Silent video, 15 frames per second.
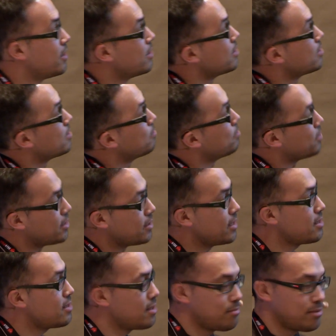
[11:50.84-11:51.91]
simple, and
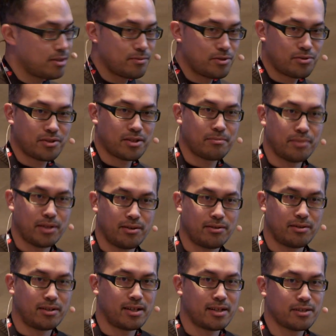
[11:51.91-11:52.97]
that's something which you can
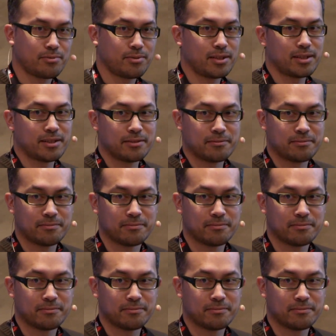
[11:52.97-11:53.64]
parallelize well.